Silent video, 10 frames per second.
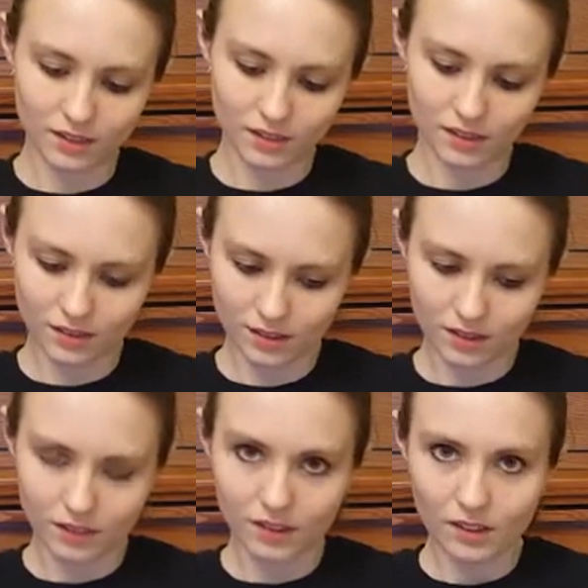
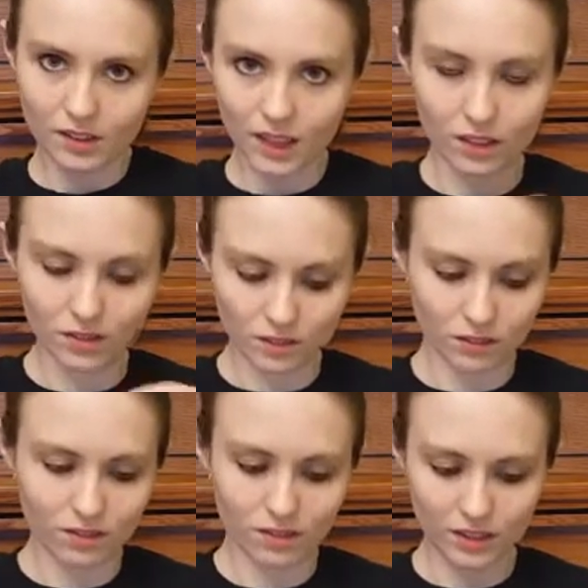I don't
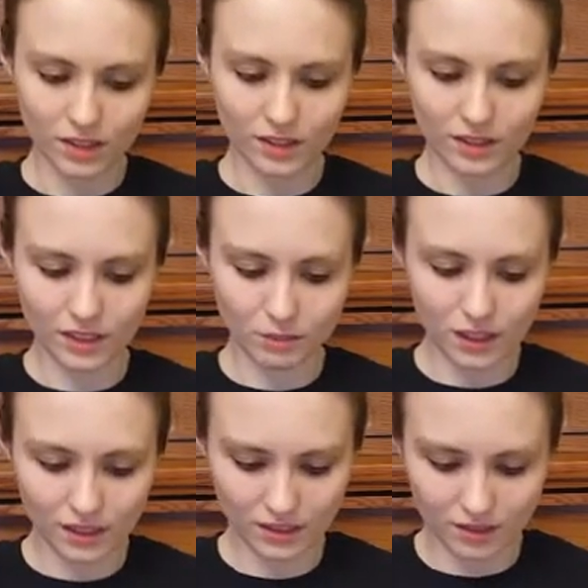know. I think that
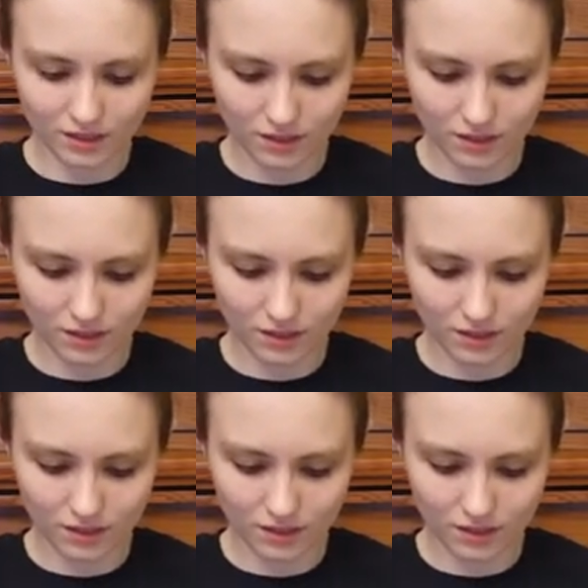might